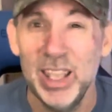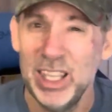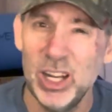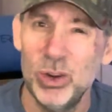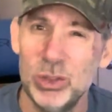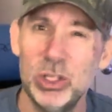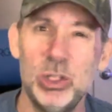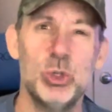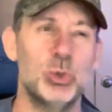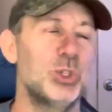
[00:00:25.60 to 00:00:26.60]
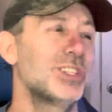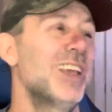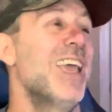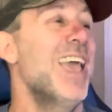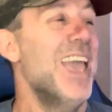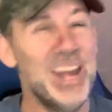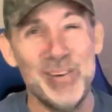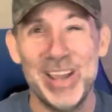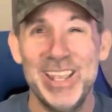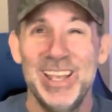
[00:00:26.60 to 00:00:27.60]
You know, the usuals.
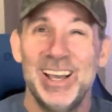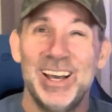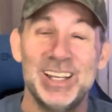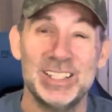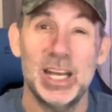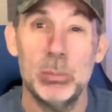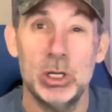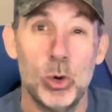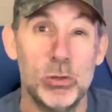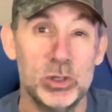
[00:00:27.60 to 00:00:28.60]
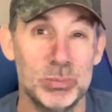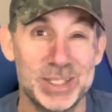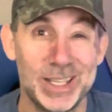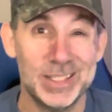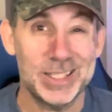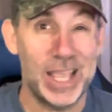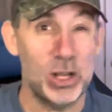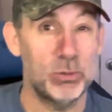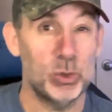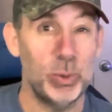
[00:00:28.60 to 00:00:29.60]
Anyway, uh, today I'm going to go over some sales that I had
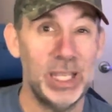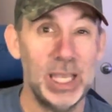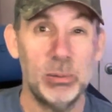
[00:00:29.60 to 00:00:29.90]
over the weekend.